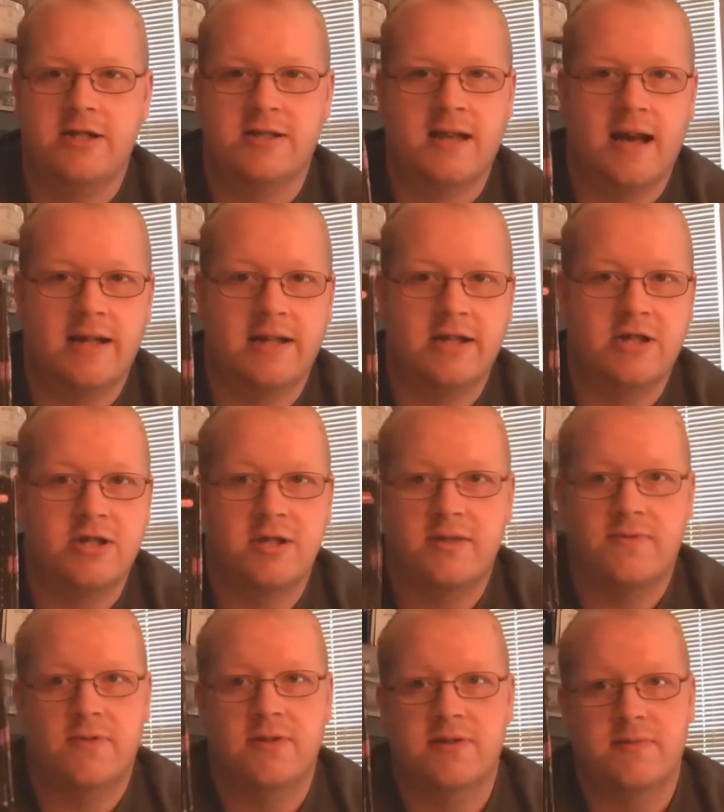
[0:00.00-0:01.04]
just got this just
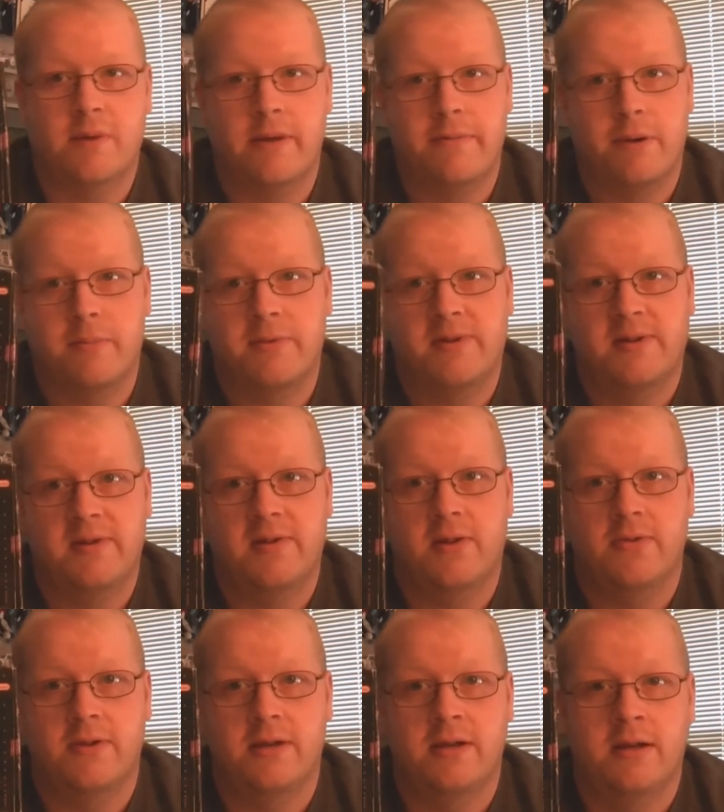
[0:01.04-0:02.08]
for display purposes
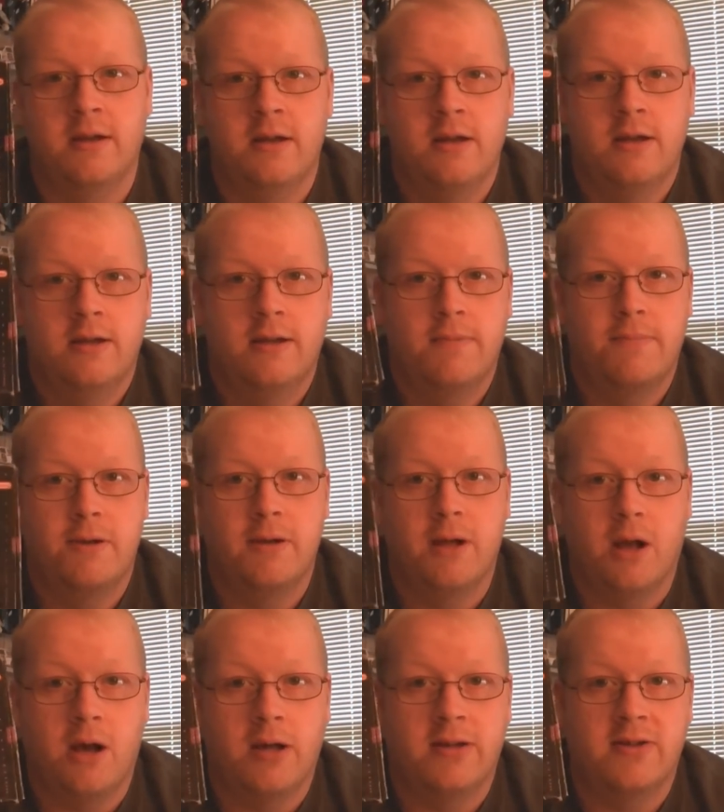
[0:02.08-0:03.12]
only, to put
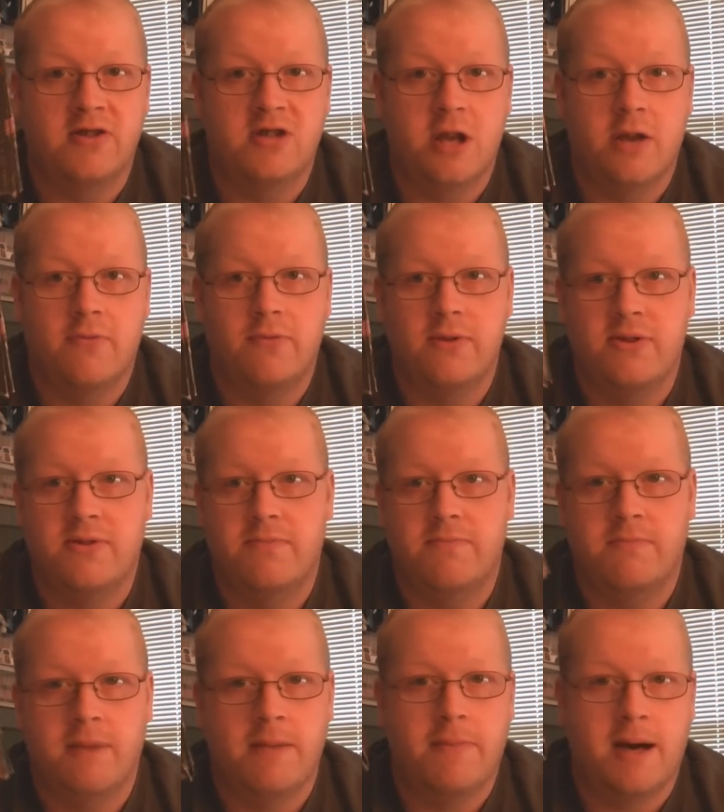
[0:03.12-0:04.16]
on the shelf with
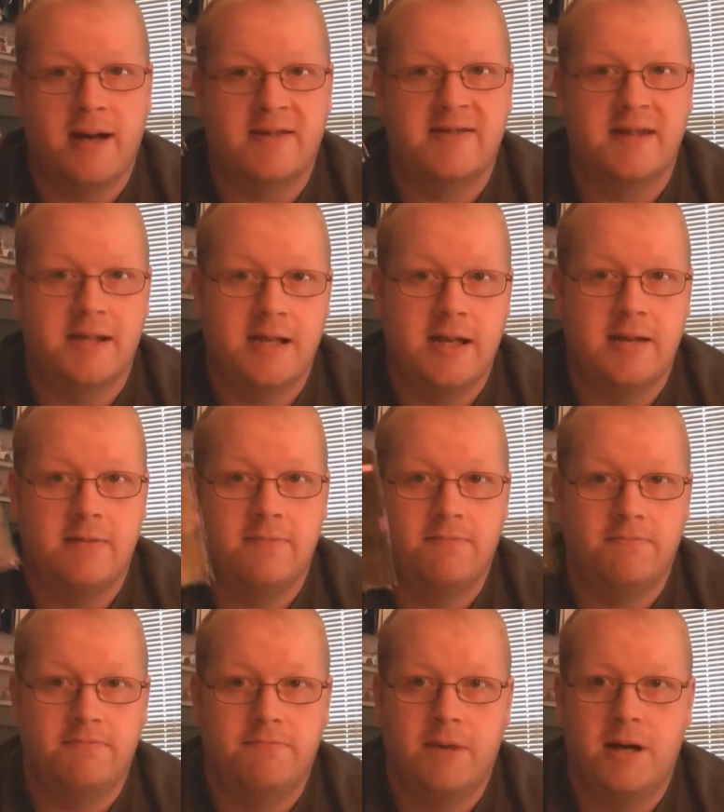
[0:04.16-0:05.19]
my boxed
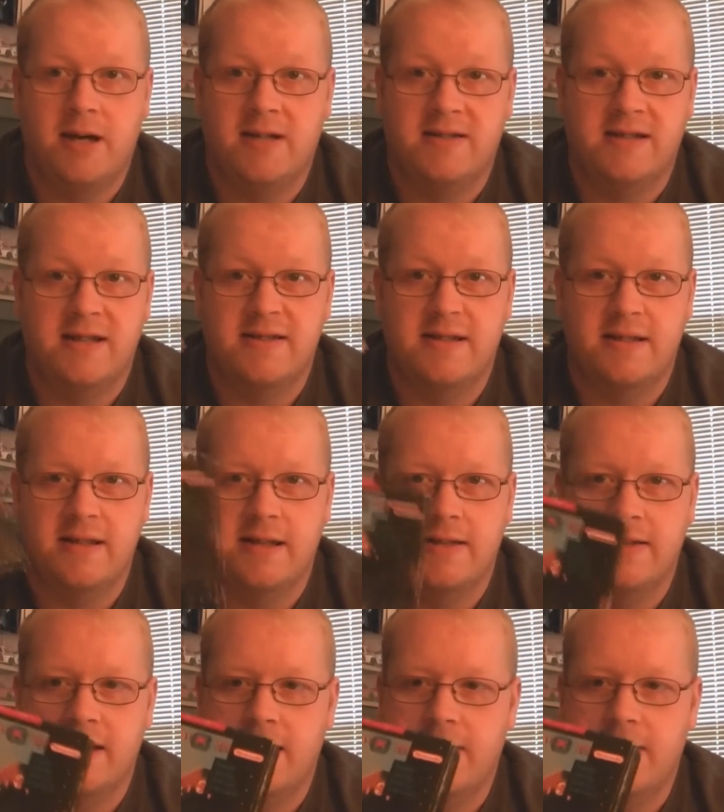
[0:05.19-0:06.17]
SNES